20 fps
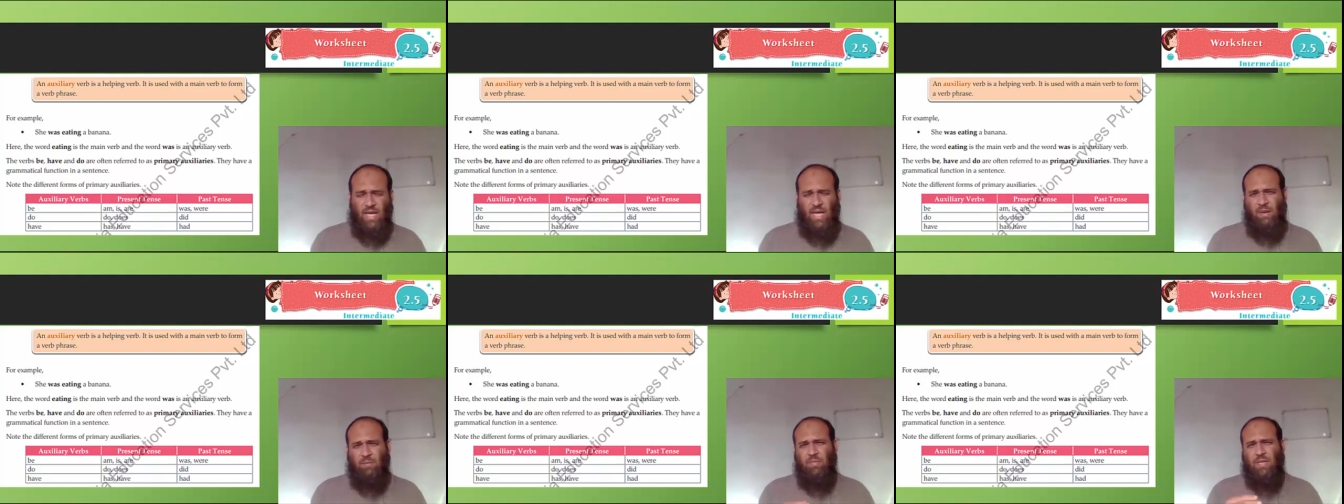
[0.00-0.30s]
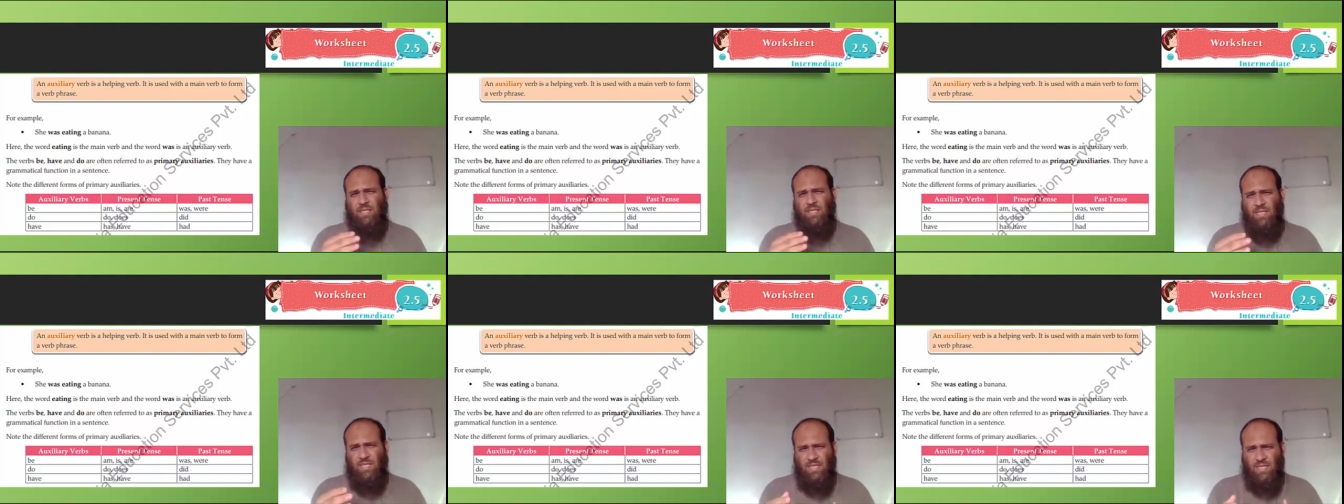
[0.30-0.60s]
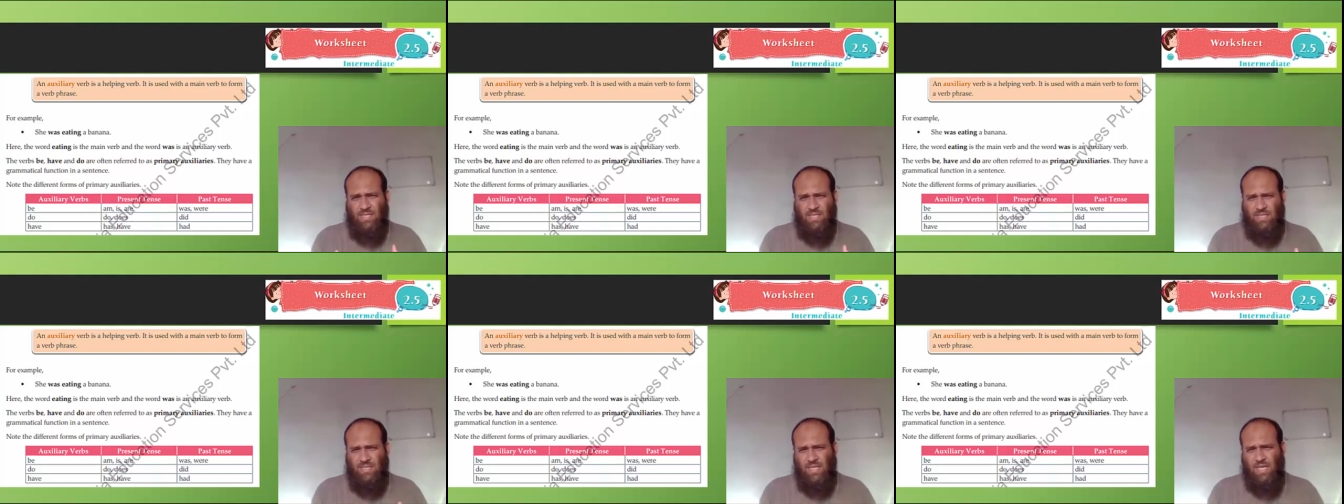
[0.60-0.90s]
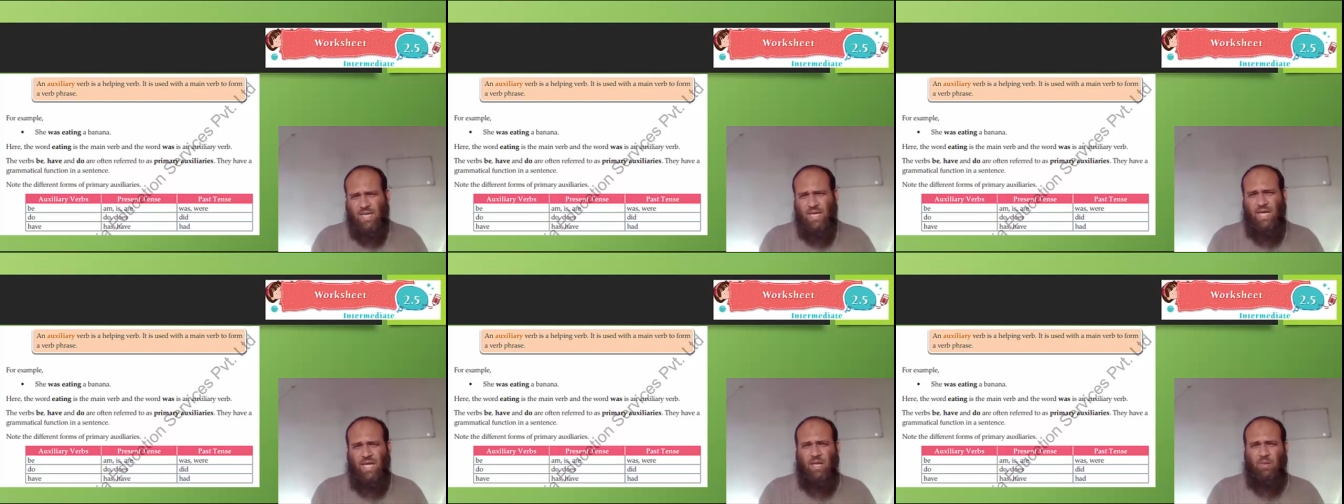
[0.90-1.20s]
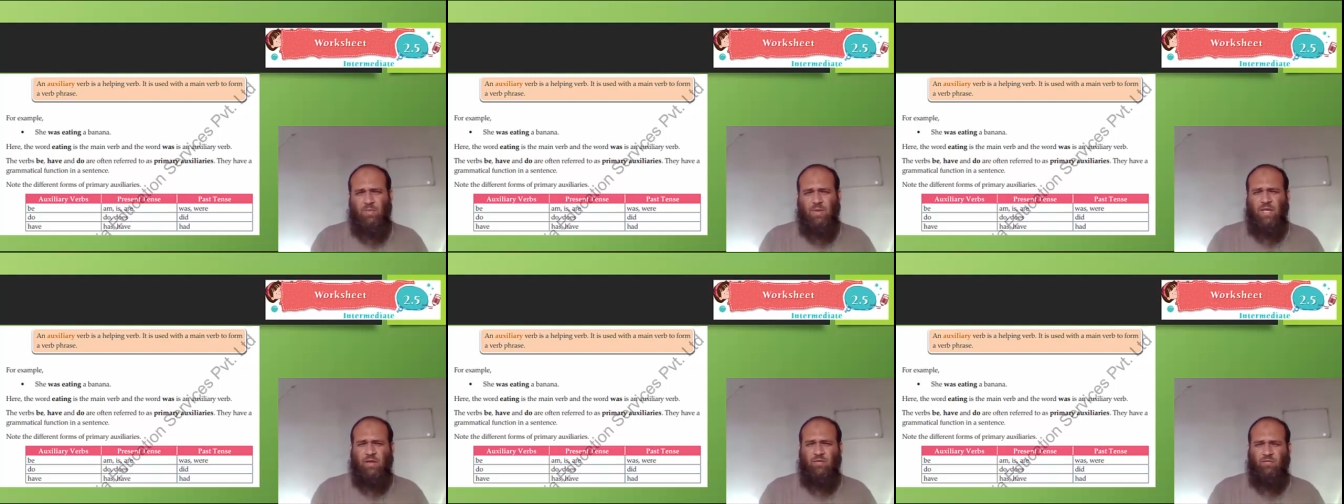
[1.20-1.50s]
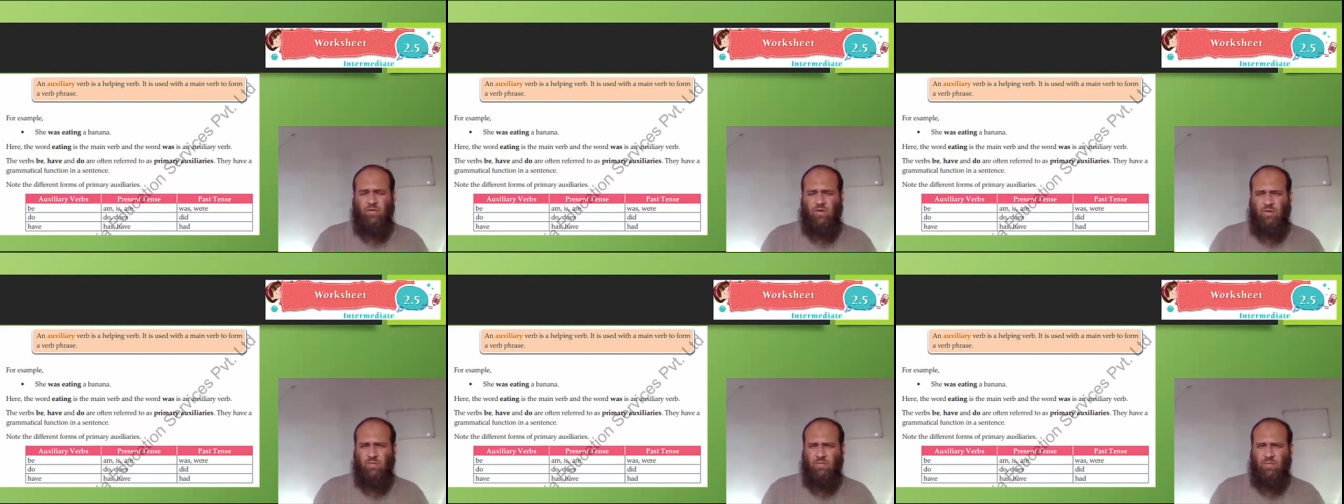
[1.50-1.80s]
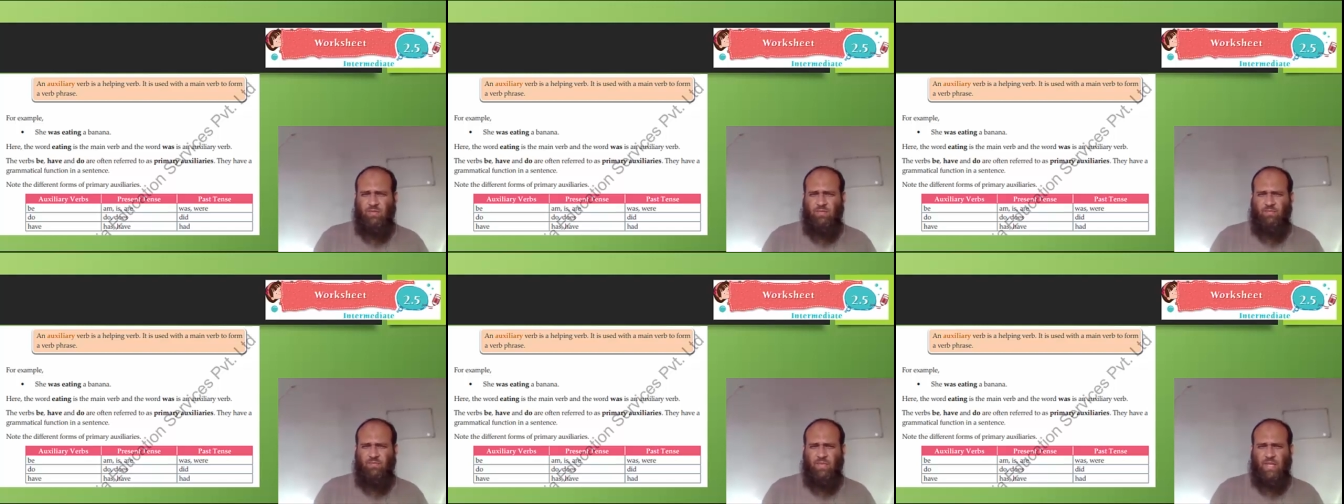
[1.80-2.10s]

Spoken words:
but it is a helping verb.